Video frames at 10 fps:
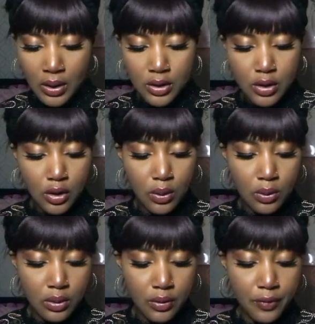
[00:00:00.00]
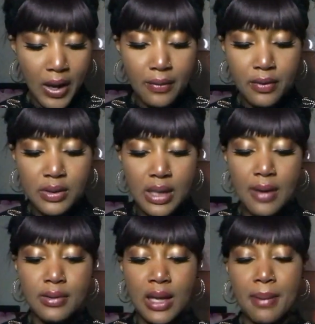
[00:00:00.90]
So the Five of
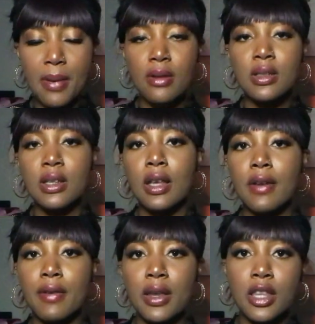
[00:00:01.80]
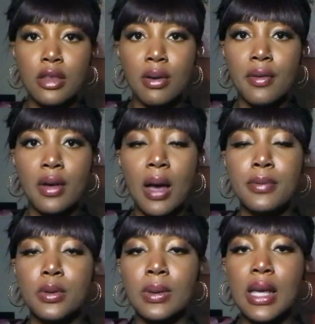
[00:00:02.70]
Staves came out to clarify the Three of
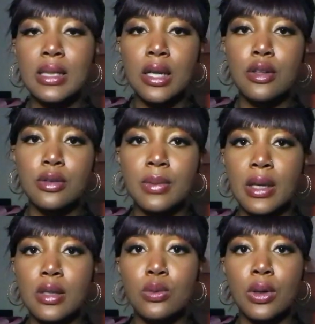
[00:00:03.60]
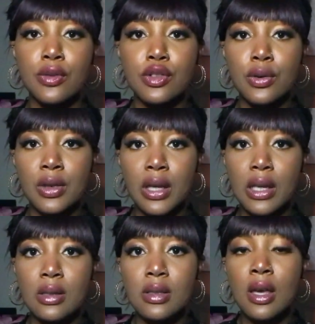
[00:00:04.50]
Cups. So what that tells me is one of two
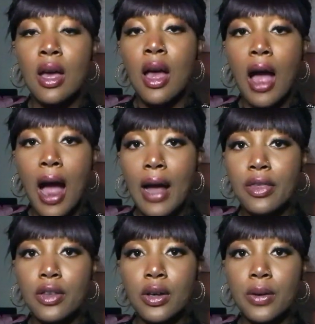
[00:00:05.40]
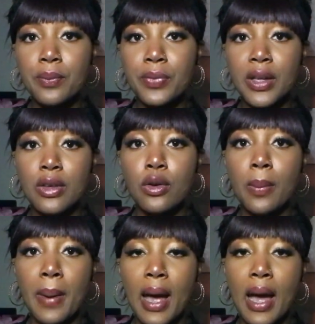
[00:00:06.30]
things. Either in your
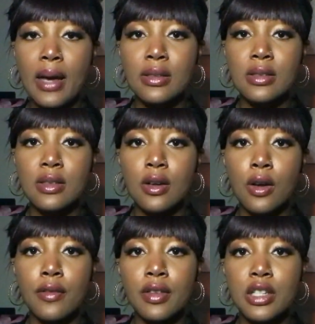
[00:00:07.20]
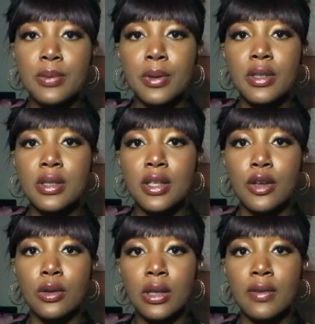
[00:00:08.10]
past, all the experiences
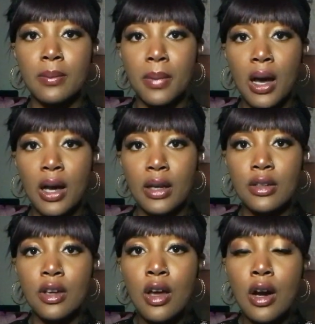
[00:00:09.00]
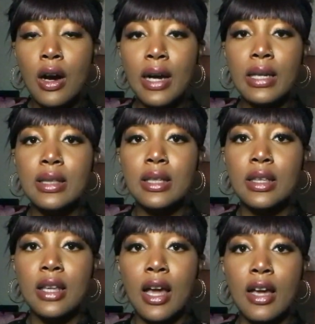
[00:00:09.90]
that you're leaving behind, or anything
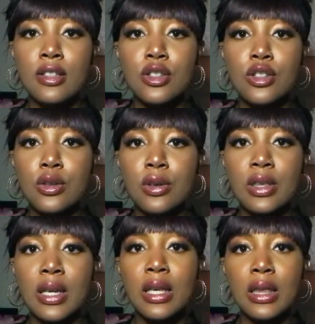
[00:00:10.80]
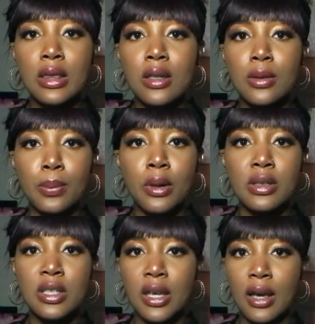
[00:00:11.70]
that has to do with any
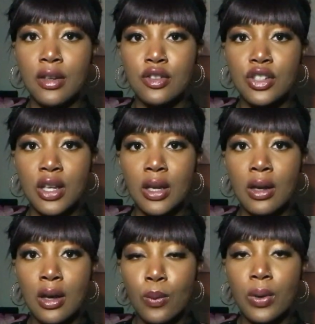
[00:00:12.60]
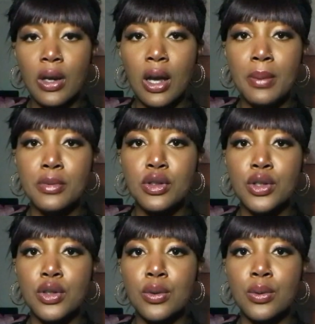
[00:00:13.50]
third-party energy when it comes
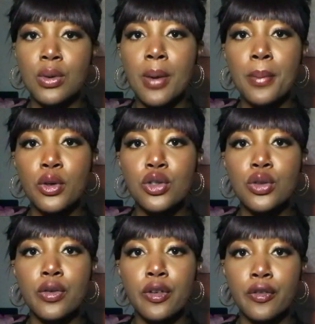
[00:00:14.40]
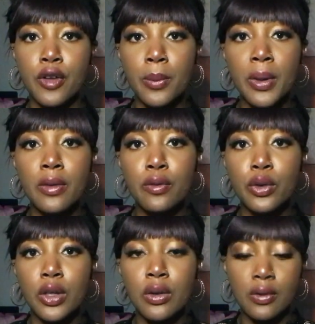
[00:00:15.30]
to emotional fulfillment
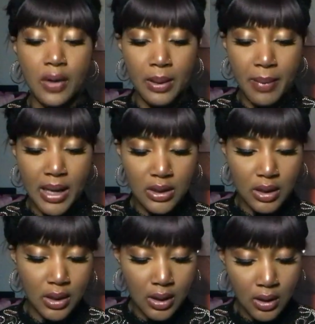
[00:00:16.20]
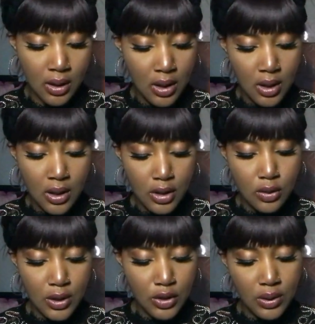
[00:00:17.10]
for you, Divine Masculine.
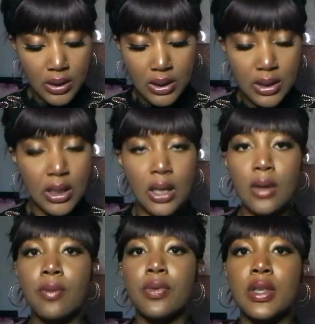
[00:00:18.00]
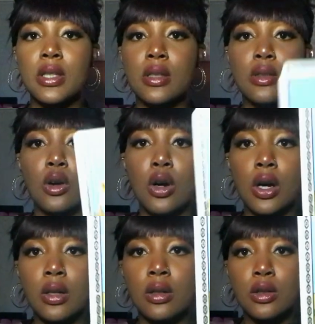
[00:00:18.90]
So as you can see, this is the
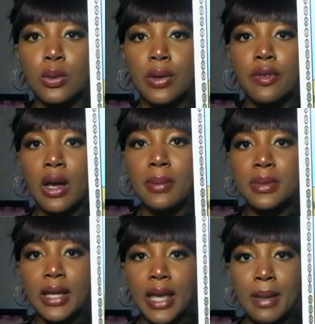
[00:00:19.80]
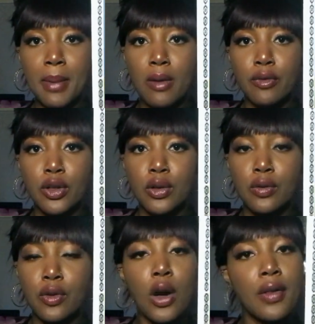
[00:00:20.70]
card, Three of Cups, that came out for you
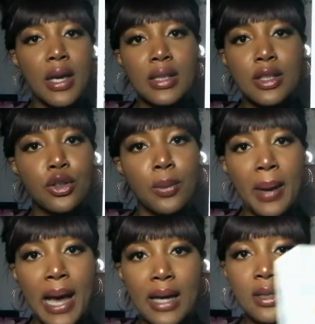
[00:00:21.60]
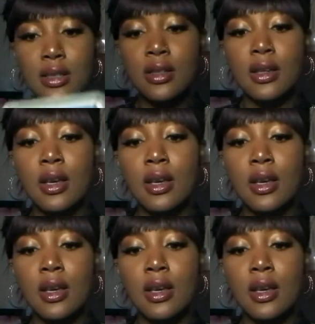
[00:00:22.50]
for all that is in your past.